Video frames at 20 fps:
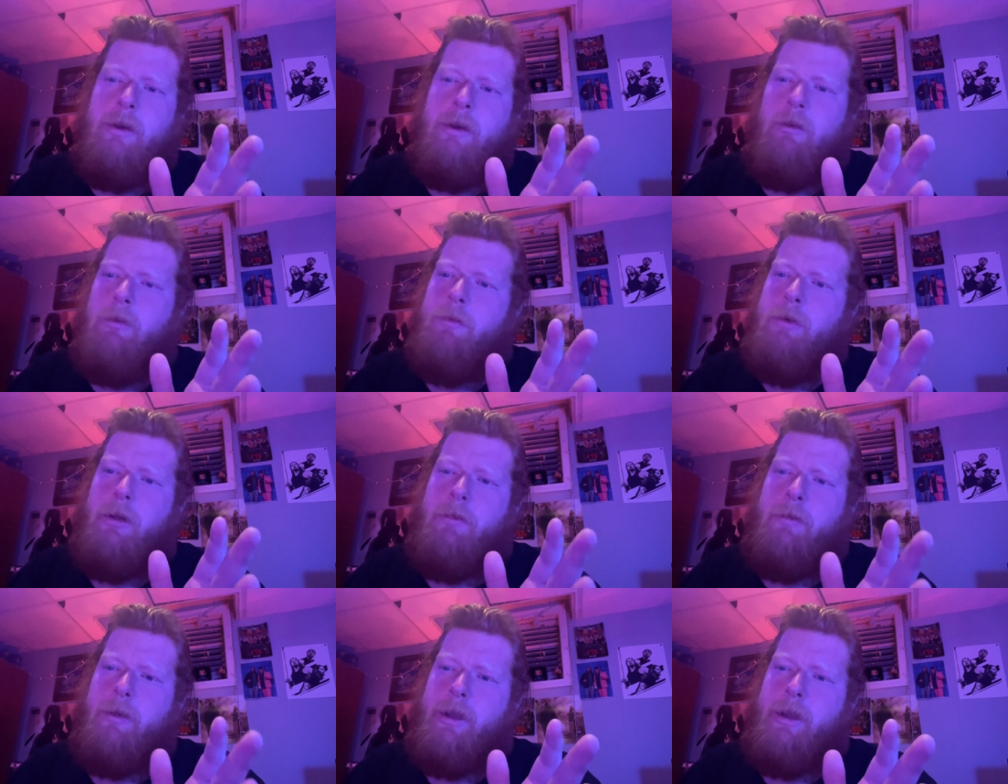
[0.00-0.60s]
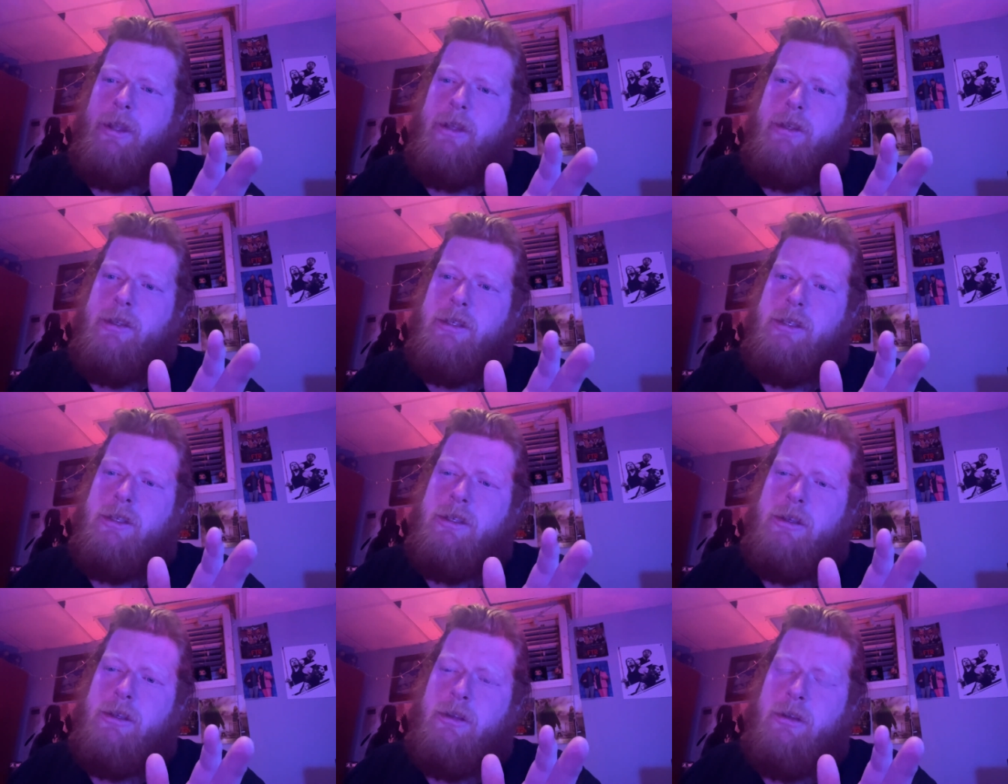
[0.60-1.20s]

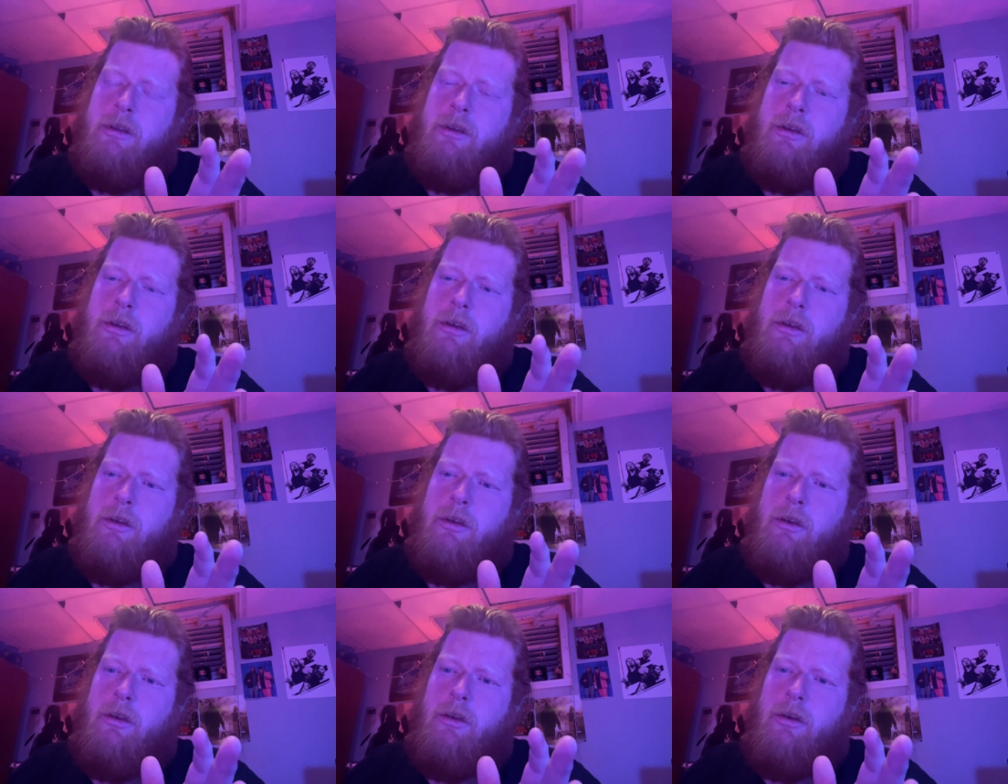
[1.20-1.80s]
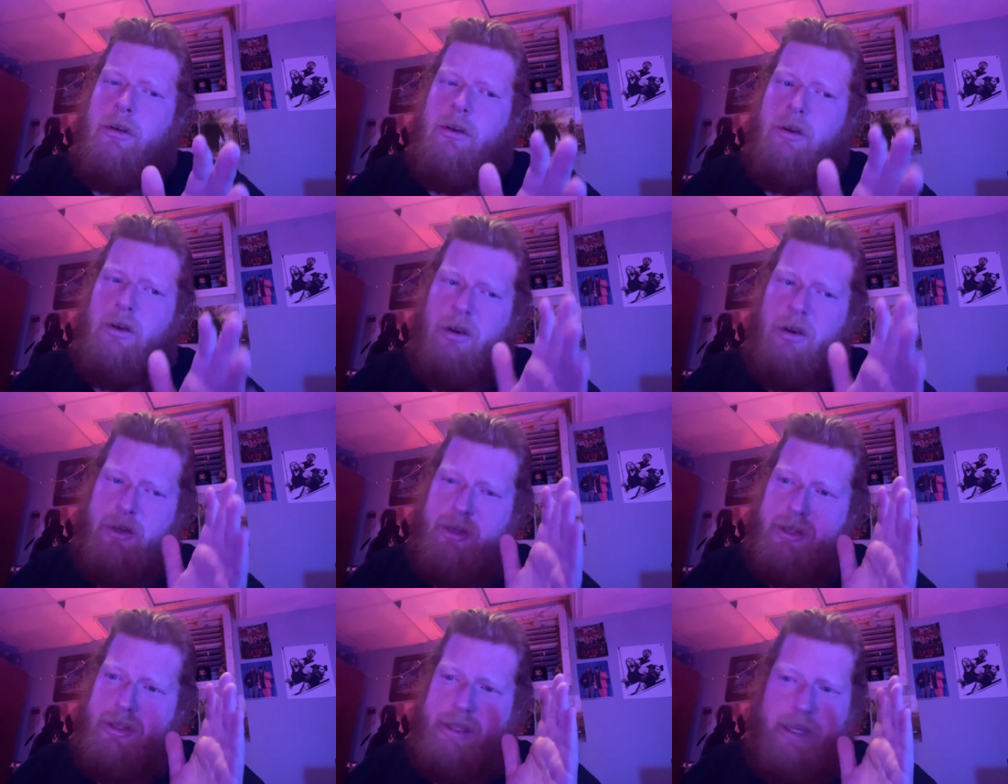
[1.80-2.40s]
Republicans
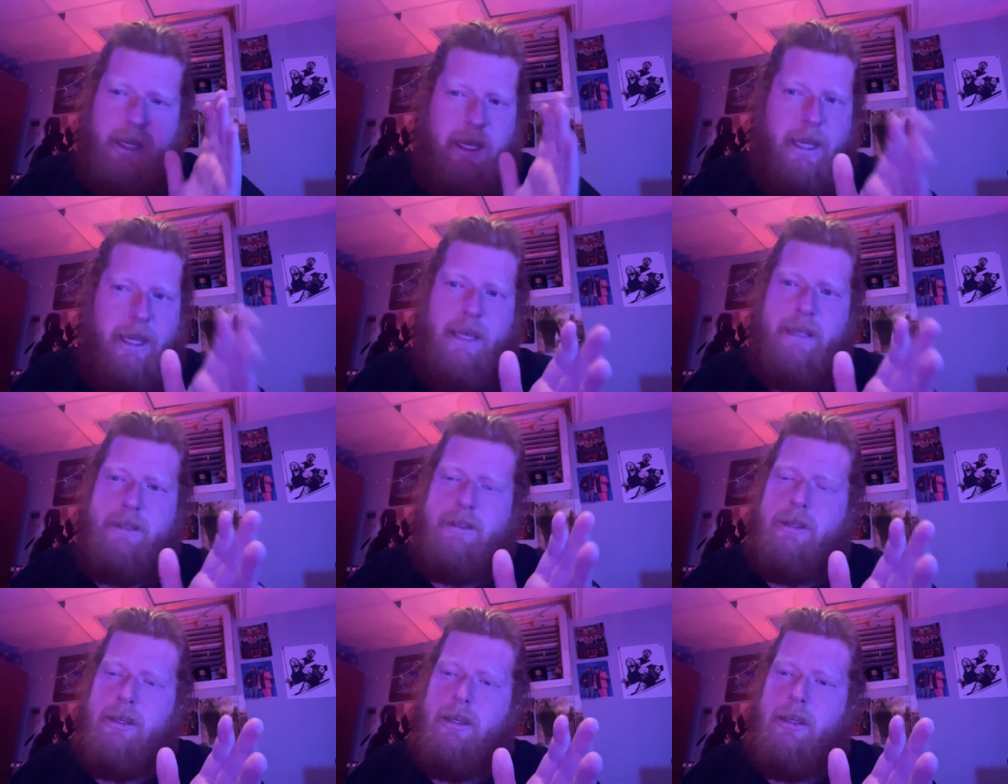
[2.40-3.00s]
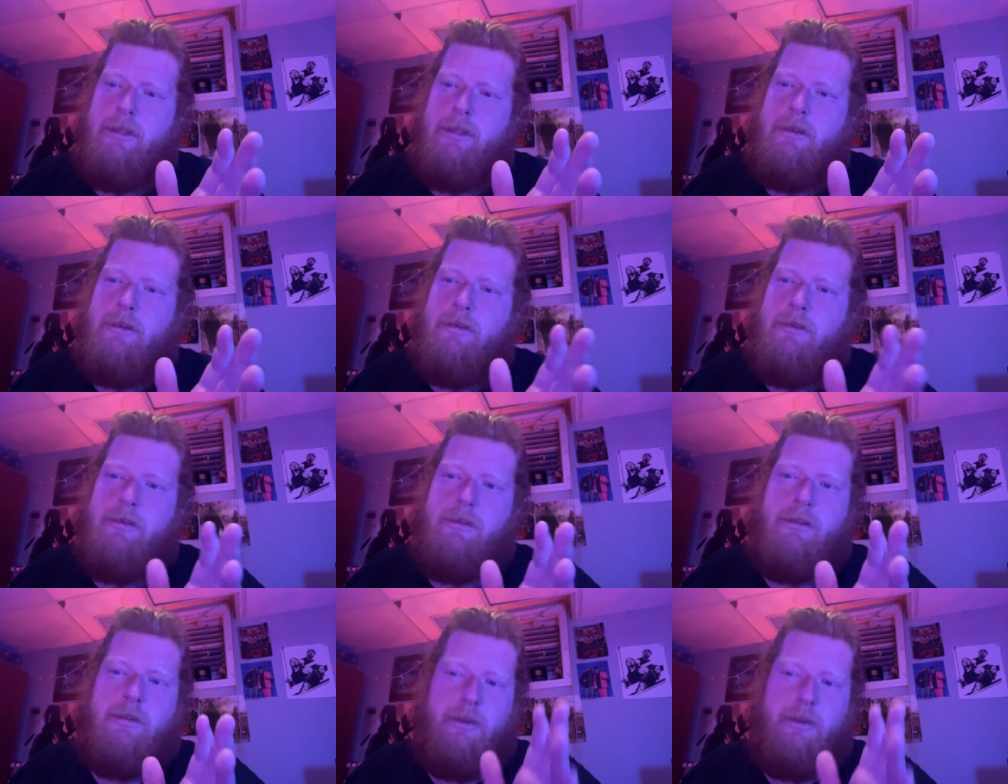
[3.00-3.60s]
are just ass
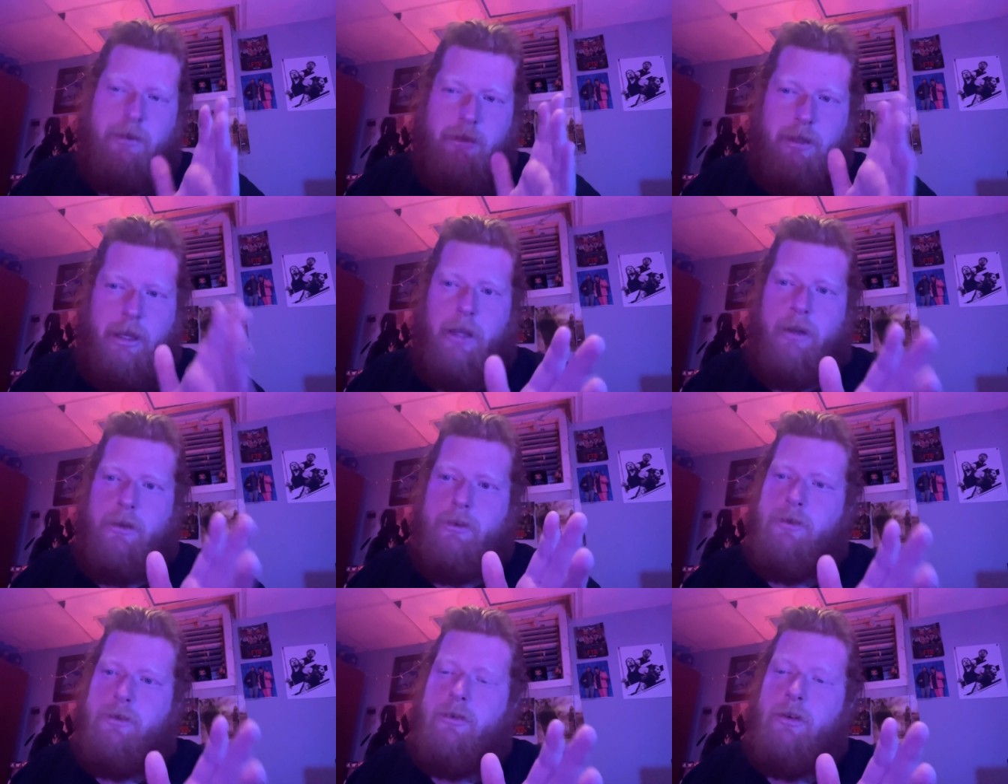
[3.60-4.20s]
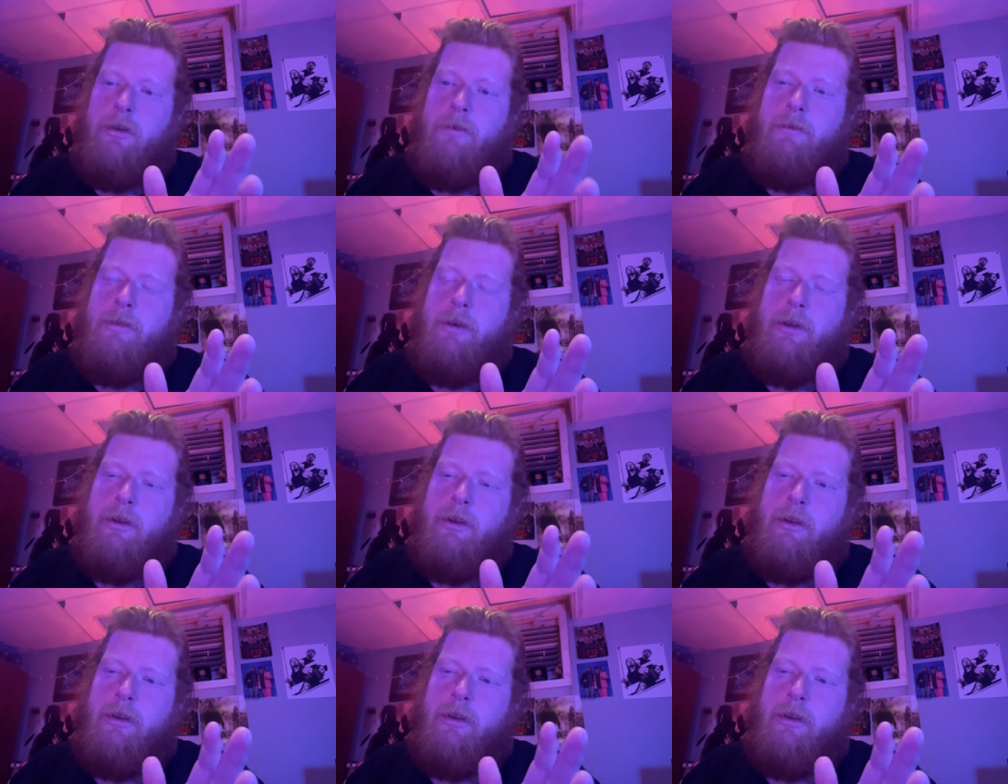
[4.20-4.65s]
kissers to Donald Trump,